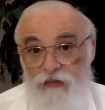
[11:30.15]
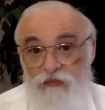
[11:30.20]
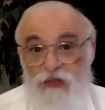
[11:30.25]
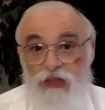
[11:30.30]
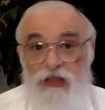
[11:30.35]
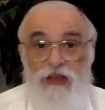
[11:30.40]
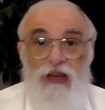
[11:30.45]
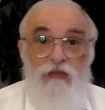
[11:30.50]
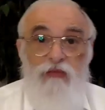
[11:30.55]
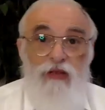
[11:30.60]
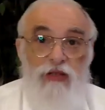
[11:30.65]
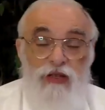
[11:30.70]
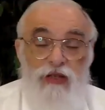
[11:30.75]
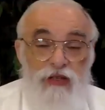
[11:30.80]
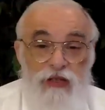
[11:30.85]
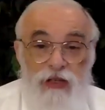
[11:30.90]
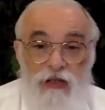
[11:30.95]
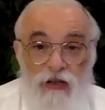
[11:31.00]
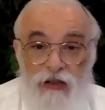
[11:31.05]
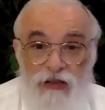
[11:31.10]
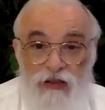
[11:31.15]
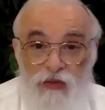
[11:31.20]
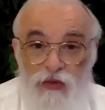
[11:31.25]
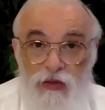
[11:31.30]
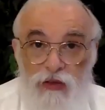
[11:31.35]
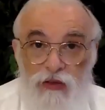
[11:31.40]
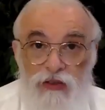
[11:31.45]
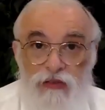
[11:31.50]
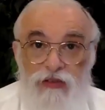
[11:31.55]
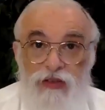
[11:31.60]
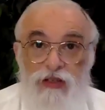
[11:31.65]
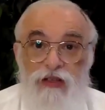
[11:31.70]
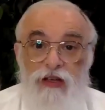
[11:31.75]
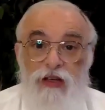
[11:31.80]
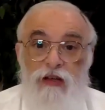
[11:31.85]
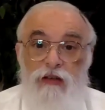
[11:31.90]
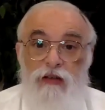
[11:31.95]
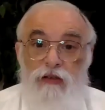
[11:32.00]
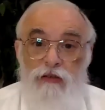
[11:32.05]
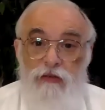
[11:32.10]
But the emphasis is they're not the world of the
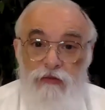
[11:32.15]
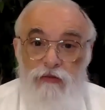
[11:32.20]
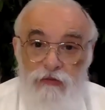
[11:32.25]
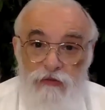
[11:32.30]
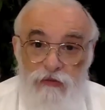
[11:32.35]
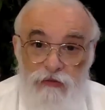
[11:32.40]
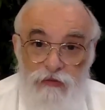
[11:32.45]
Seichel.